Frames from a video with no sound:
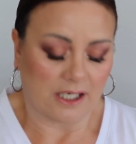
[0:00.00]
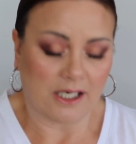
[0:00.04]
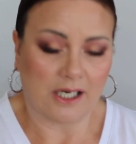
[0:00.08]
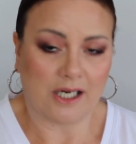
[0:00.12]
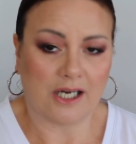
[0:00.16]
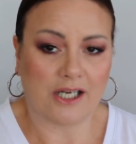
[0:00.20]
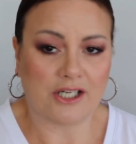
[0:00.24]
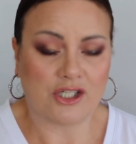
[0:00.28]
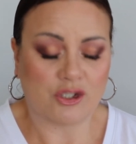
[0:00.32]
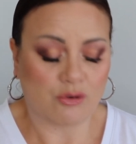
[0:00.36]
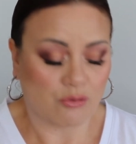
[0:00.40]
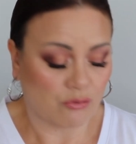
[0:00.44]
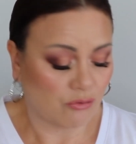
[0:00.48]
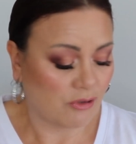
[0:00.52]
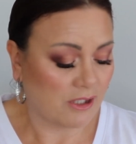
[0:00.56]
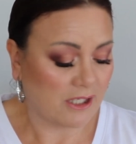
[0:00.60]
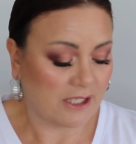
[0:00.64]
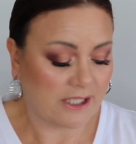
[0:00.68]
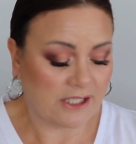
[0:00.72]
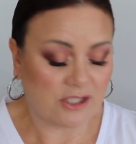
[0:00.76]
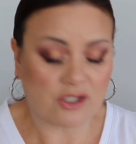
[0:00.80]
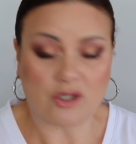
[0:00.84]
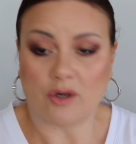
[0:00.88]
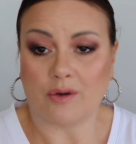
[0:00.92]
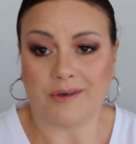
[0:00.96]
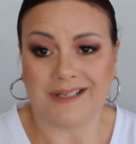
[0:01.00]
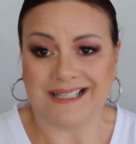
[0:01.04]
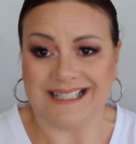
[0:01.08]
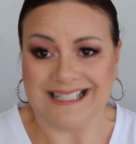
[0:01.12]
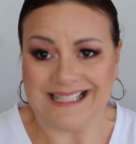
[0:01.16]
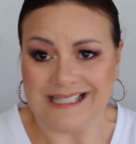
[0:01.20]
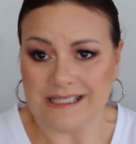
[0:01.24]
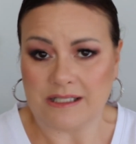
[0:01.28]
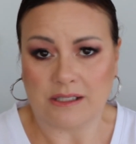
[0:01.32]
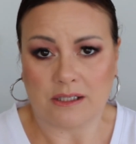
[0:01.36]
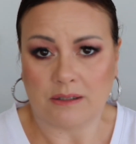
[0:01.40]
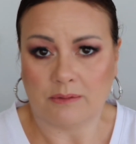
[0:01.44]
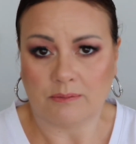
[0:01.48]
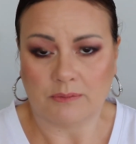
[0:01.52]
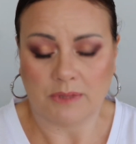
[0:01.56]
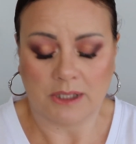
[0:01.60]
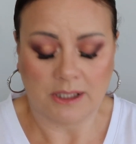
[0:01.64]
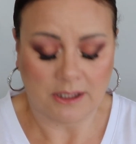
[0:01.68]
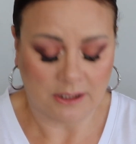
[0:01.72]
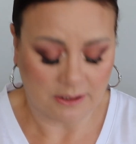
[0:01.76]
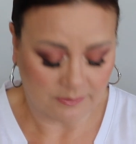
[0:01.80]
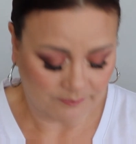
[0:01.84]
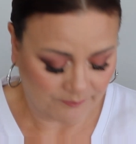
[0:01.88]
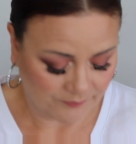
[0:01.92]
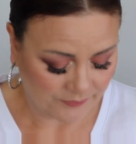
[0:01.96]
I really don't need them,
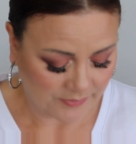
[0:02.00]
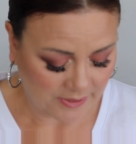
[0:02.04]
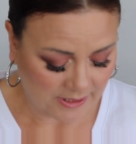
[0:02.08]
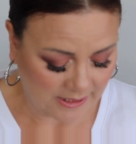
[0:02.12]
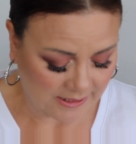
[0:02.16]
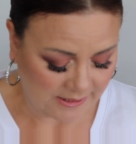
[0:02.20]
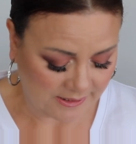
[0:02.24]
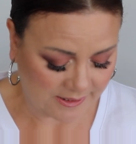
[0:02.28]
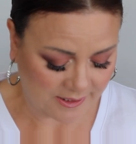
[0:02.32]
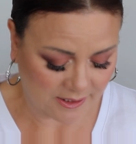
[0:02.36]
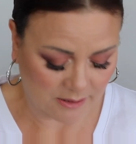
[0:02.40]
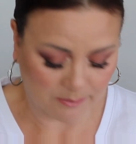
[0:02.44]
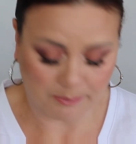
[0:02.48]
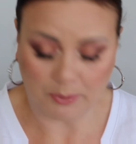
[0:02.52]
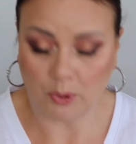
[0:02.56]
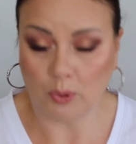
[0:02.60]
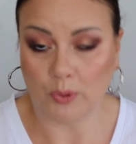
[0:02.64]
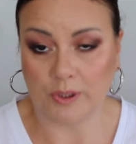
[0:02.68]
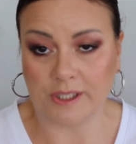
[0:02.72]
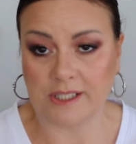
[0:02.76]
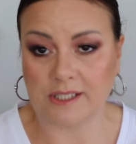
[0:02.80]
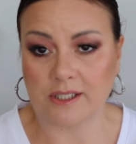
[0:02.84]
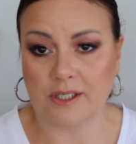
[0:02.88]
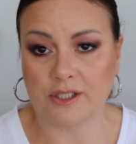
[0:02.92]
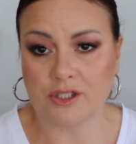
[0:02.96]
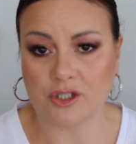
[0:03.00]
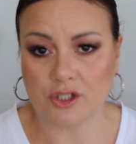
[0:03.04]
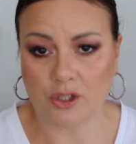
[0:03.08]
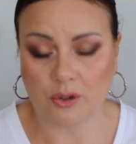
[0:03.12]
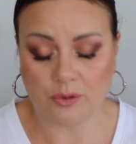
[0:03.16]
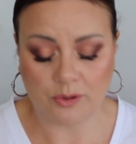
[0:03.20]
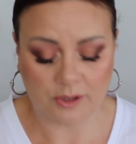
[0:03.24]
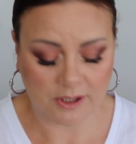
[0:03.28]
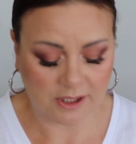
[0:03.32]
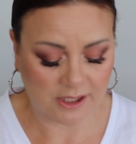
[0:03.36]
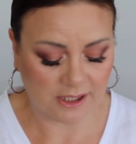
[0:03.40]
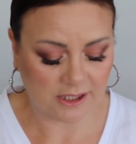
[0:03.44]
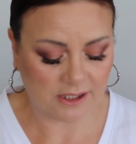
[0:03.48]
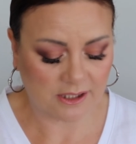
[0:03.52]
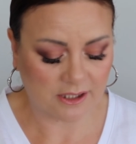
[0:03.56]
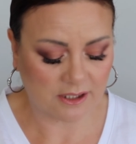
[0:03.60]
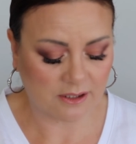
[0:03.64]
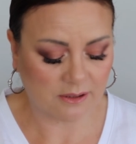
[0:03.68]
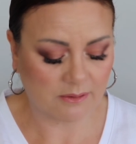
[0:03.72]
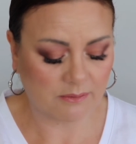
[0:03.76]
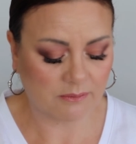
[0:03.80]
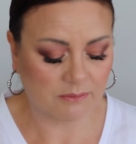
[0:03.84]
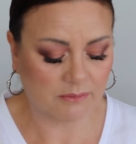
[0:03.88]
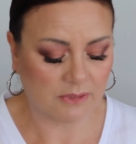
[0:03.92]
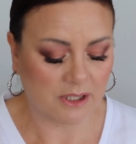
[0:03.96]
is the point. I don't need
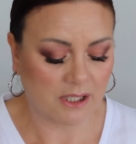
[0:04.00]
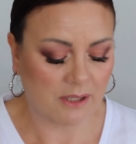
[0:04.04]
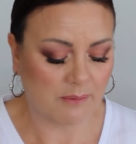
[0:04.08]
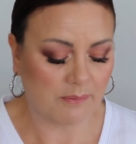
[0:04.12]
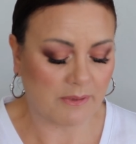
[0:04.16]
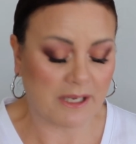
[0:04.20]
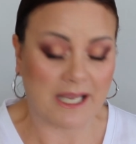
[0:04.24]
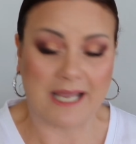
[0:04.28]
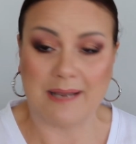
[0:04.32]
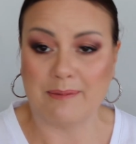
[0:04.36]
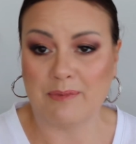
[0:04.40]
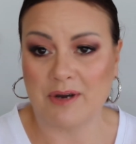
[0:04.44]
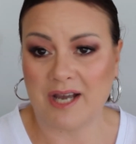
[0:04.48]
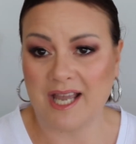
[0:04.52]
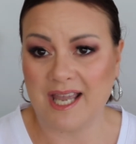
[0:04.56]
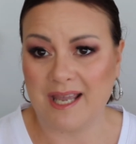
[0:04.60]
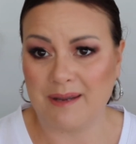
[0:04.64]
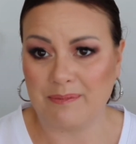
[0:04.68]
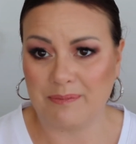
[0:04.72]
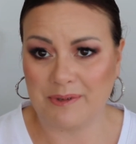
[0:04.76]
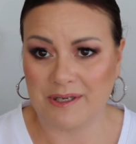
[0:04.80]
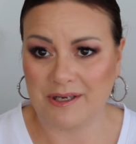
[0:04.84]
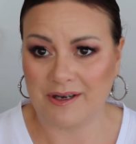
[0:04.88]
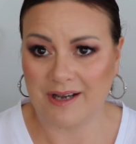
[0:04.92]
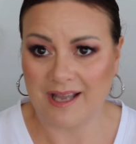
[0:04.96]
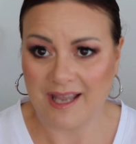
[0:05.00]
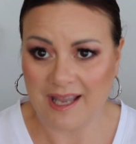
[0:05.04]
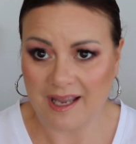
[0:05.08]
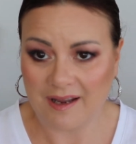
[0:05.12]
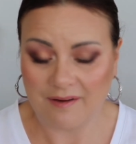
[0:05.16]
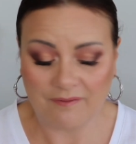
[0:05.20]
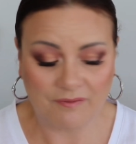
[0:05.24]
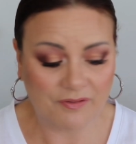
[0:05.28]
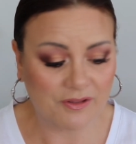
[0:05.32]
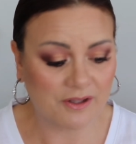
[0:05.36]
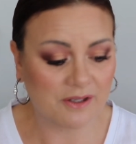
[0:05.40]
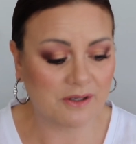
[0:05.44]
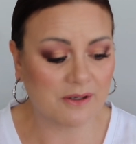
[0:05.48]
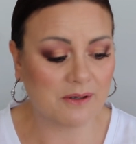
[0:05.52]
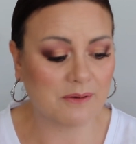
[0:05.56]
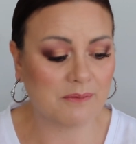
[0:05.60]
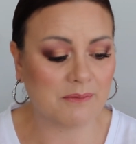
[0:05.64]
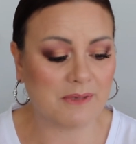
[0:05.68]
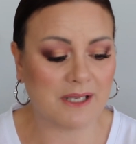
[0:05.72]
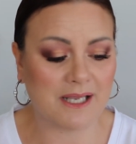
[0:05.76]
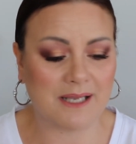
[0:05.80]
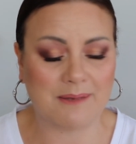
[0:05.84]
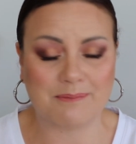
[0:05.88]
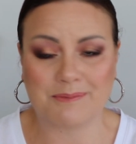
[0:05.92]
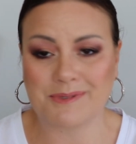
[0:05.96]
them, but am I happy I have them?
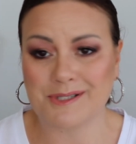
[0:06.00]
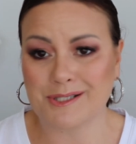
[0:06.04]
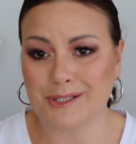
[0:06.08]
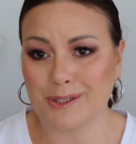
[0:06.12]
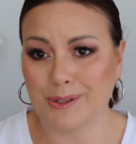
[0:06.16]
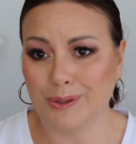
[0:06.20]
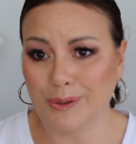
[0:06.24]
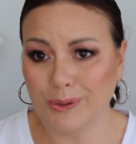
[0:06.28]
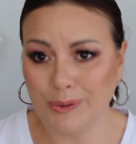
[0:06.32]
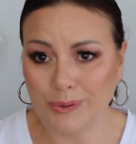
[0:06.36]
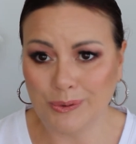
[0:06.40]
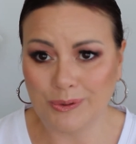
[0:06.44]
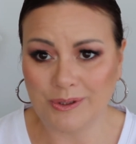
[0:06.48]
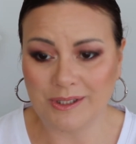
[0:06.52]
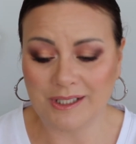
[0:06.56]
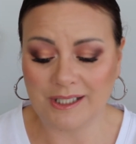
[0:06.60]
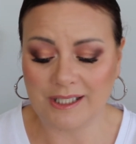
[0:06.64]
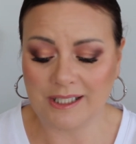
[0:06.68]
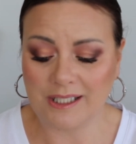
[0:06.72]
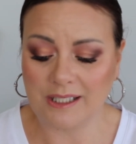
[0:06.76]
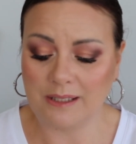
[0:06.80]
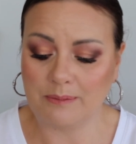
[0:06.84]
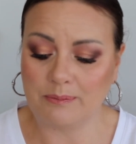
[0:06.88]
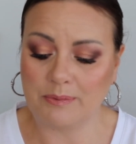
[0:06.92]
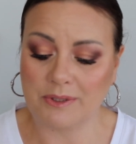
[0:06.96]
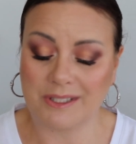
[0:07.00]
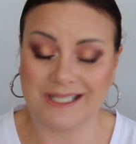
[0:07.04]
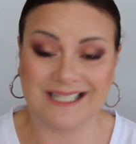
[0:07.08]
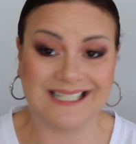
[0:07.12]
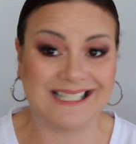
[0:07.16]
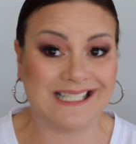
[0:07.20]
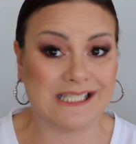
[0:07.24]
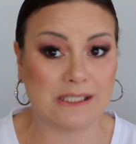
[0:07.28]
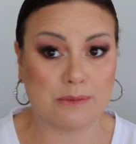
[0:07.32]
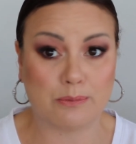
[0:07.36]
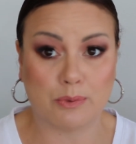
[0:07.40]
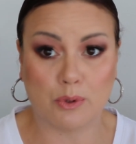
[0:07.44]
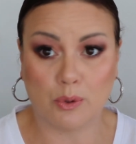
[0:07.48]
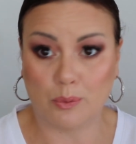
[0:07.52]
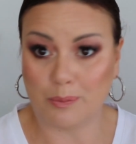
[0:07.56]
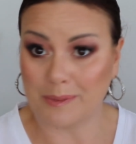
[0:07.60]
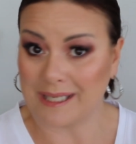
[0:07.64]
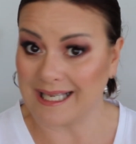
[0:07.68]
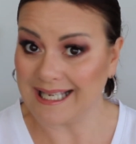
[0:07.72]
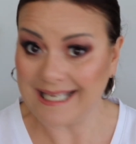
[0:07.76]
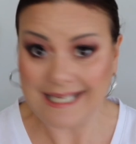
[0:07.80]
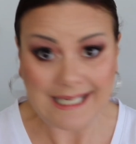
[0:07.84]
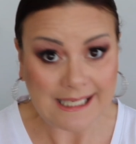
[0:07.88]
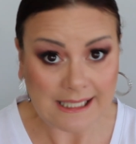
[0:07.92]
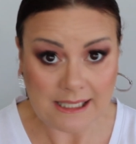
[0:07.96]
Absolutely, but I need to pull my
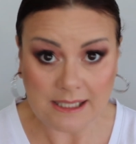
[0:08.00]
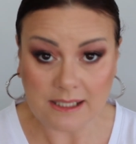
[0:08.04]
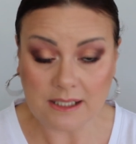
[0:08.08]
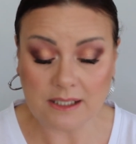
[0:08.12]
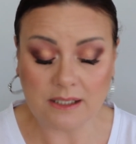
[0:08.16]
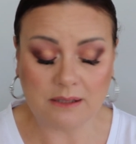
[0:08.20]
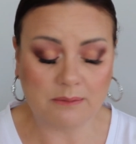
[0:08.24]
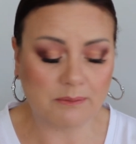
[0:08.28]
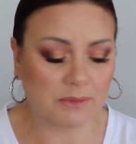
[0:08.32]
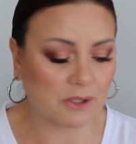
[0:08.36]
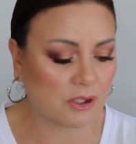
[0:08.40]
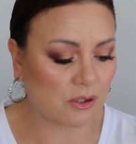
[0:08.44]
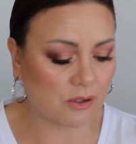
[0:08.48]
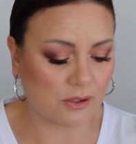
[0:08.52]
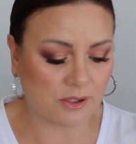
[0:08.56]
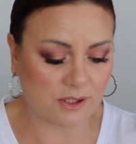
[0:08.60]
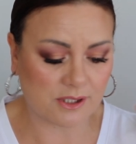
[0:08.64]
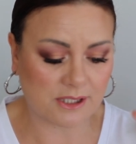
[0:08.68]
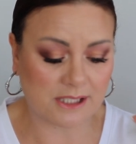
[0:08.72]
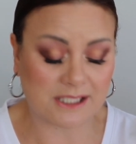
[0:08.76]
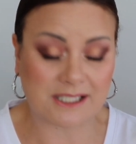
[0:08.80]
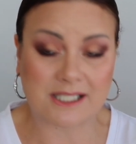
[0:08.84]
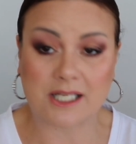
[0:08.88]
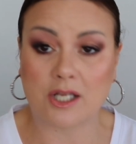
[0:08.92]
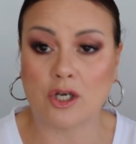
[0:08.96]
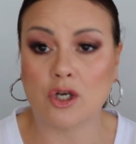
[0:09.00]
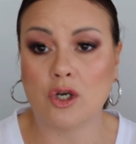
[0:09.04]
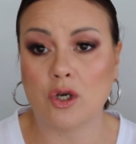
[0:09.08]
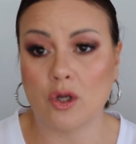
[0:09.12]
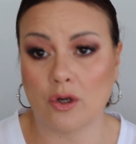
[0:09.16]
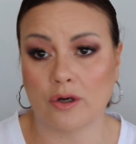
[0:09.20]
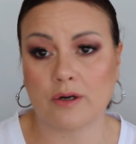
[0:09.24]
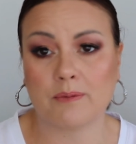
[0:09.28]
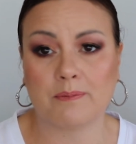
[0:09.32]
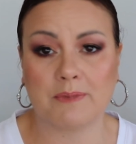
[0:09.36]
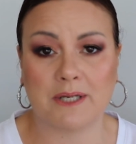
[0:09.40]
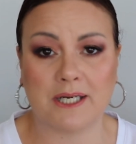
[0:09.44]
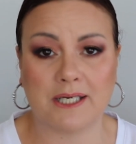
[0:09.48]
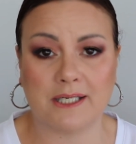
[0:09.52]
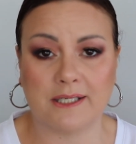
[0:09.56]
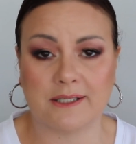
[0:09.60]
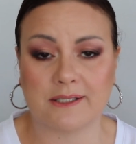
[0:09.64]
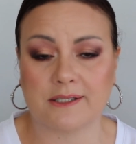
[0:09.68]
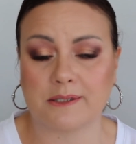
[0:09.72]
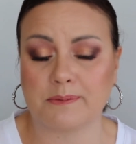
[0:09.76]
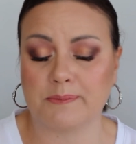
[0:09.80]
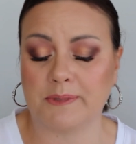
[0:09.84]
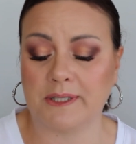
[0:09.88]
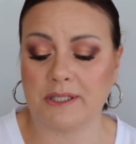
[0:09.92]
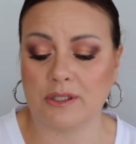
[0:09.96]
head in because it's a lot of money to
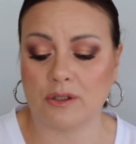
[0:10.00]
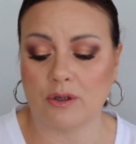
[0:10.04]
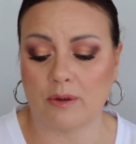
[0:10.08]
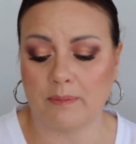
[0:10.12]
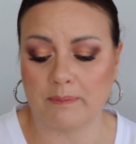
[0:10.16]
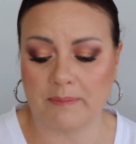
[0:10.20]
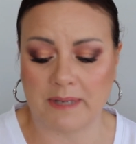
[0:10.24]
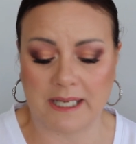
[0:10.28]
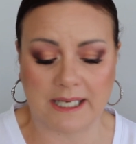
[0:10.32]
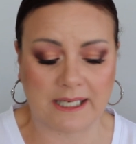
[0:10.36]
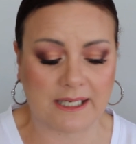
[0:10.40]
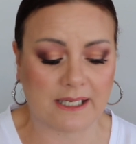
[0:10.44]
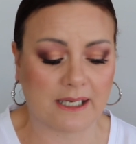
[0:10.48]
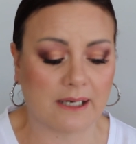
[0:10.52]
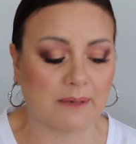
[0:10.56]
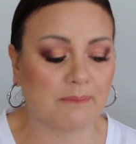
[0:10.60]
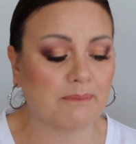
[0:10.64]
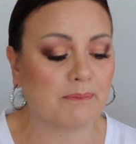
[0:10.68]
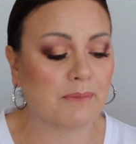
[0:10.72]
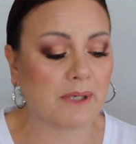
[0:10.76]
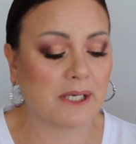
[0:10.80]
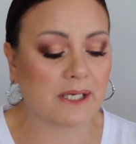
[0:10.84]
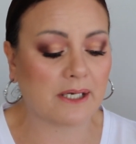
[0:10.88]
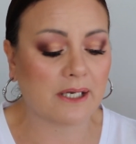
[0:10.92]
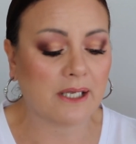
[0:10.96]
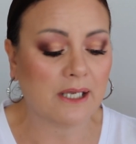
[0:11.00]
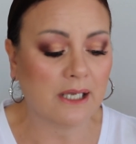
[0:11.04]
spend on makeup, but